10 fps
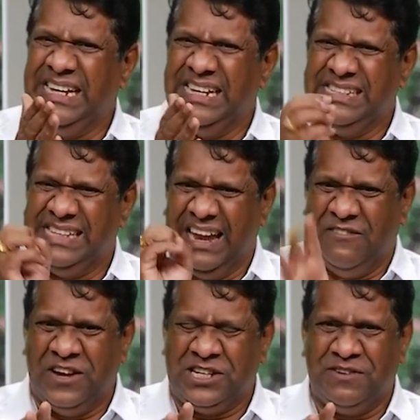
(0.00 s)

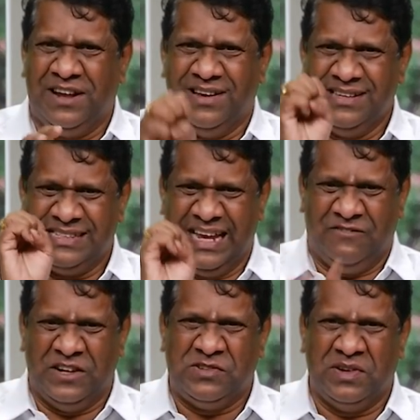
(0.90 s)
selfish
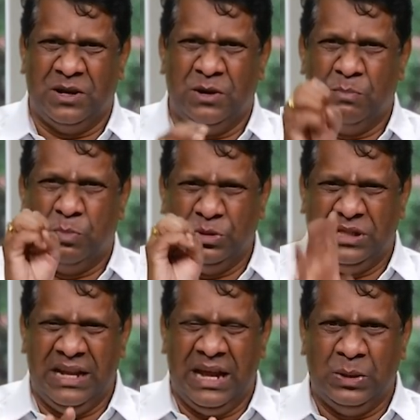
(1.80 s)
fellow,
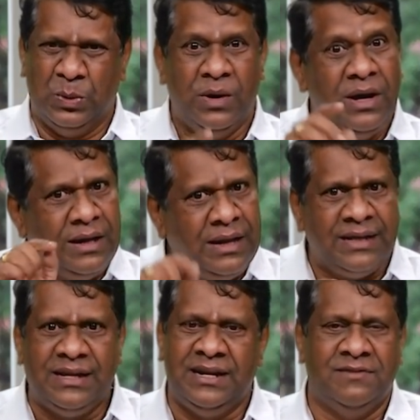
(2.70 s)
buddhi ledu,
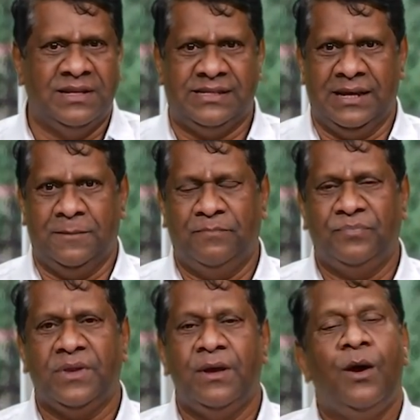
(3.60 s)
like that he will say.
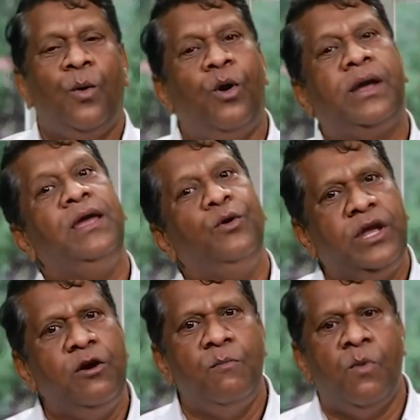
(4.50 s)
Okay, you
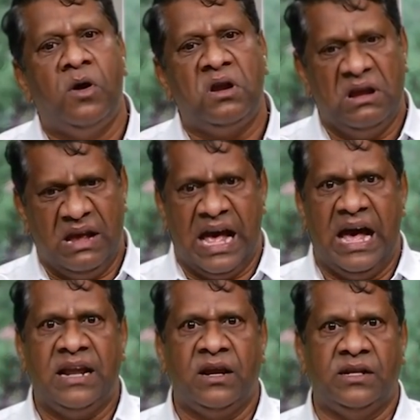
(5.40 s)
give more,
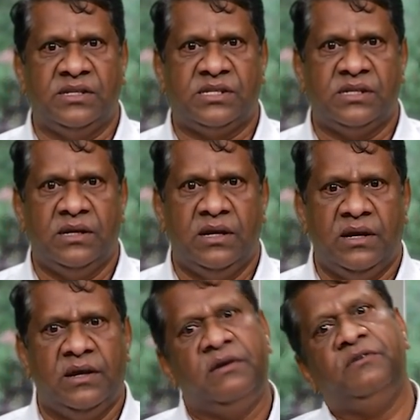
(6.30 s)
arrogance.
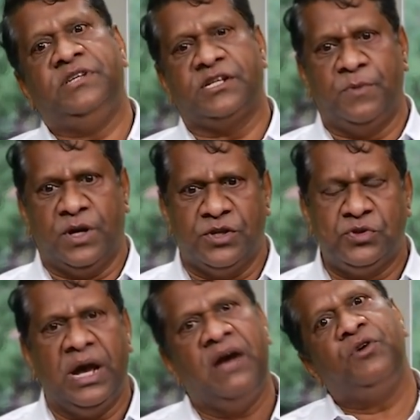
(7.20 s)
Just
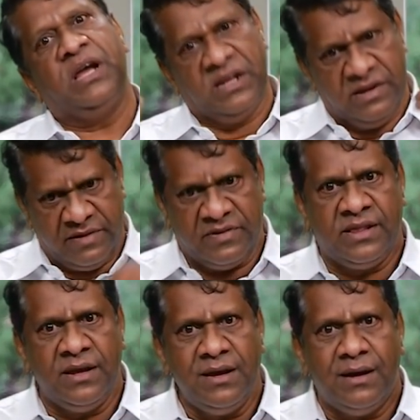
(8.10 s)
because you have, you can give
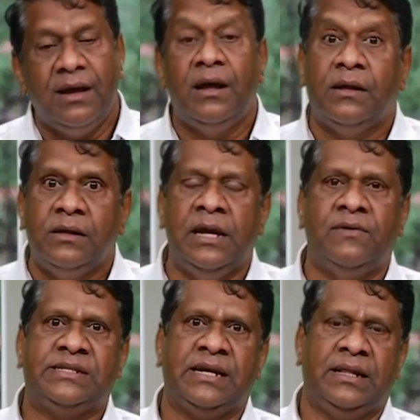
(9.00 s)
everything, he
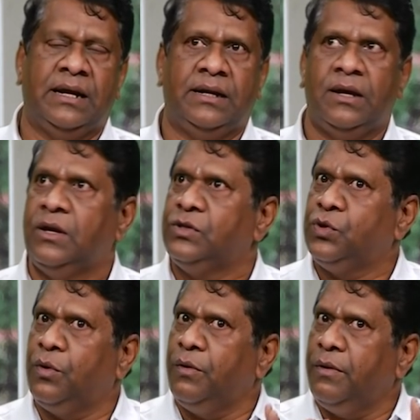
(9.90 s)
will say that.
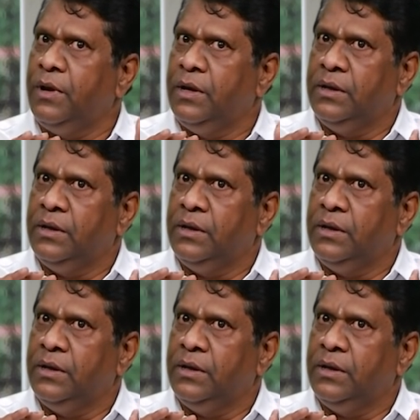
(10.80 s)
So,